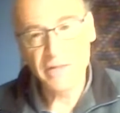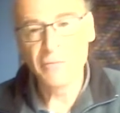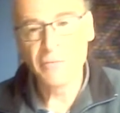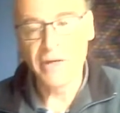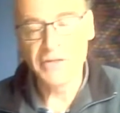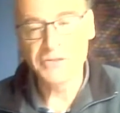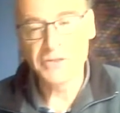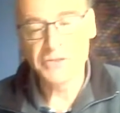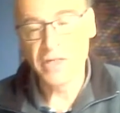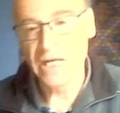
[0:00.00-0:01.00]
ways, it
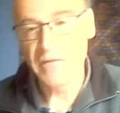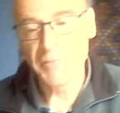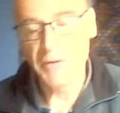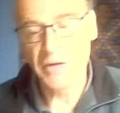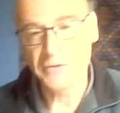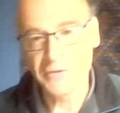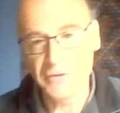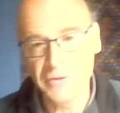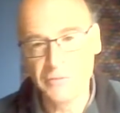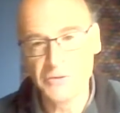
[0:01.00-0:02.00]
is the Labour Party
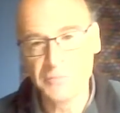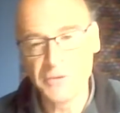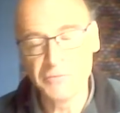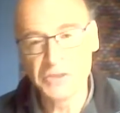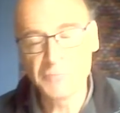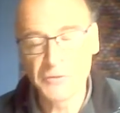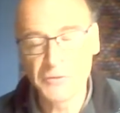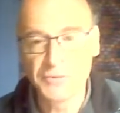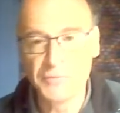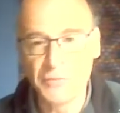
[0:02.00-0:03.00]
who has been
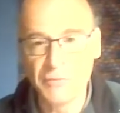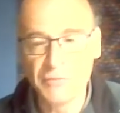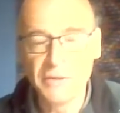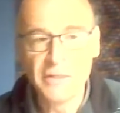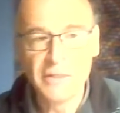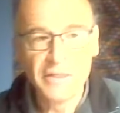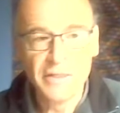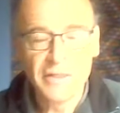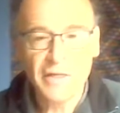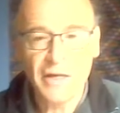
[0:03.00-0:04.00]
responsible
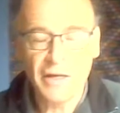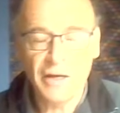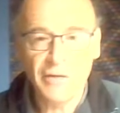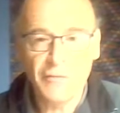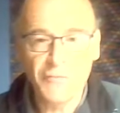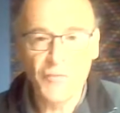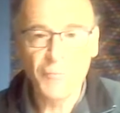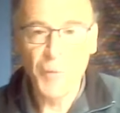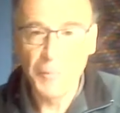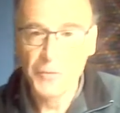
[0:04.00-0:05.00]
for
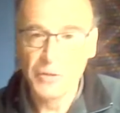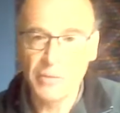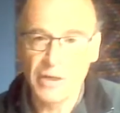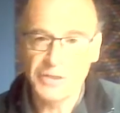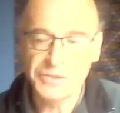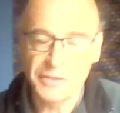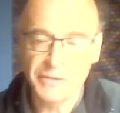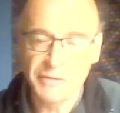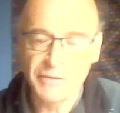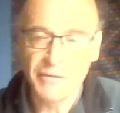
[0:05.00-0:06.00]
popularizing
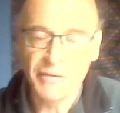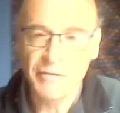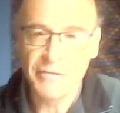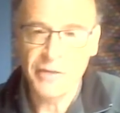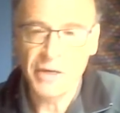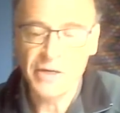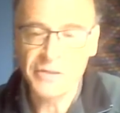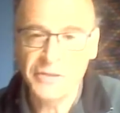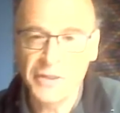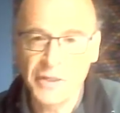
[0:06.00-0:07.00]
the
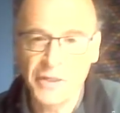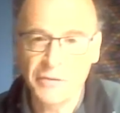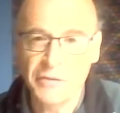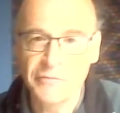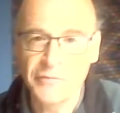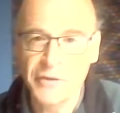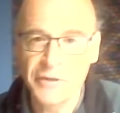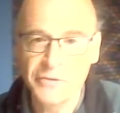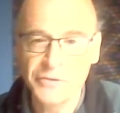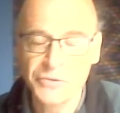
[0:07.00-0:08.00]
idea of a
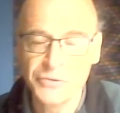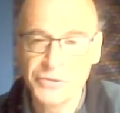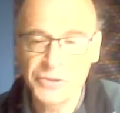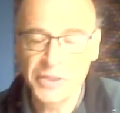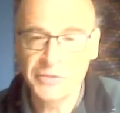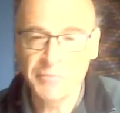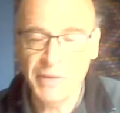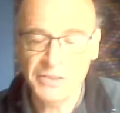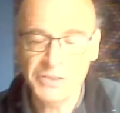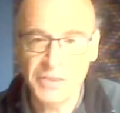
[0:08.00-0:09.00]
Jewish state in
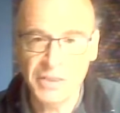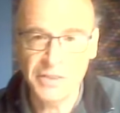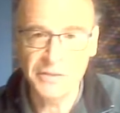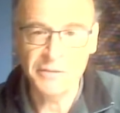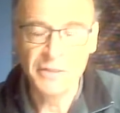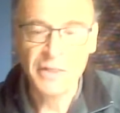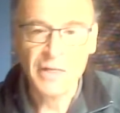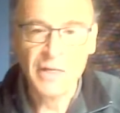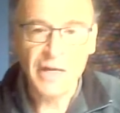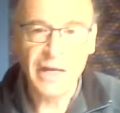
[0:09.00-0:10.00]
Palestine,
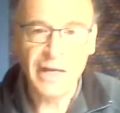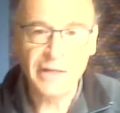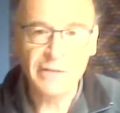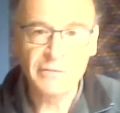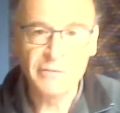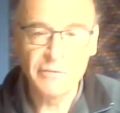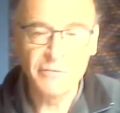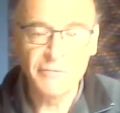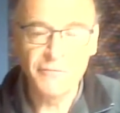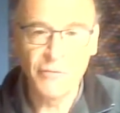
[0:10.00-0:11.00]
and
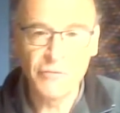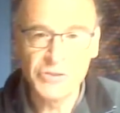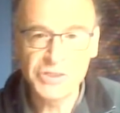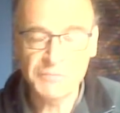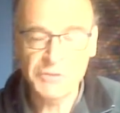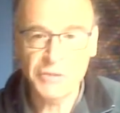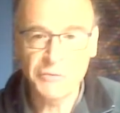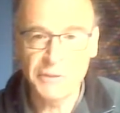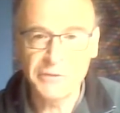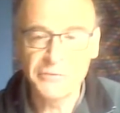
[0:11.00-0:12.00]
for the
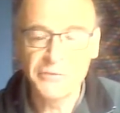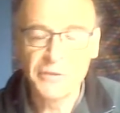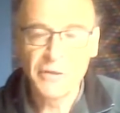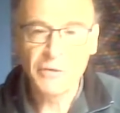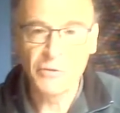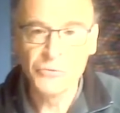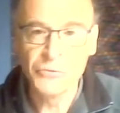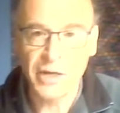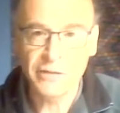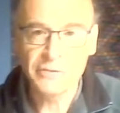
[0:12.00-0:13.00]
subsequent
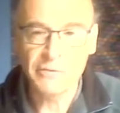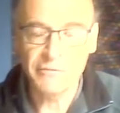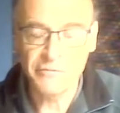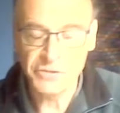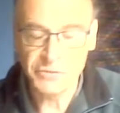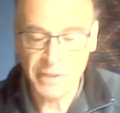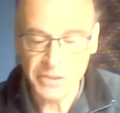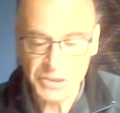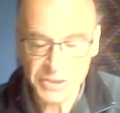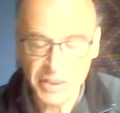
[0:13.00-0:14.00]
conduct of the Israeli
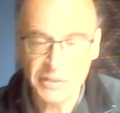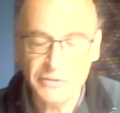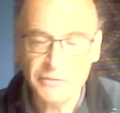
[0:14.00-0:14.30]
state,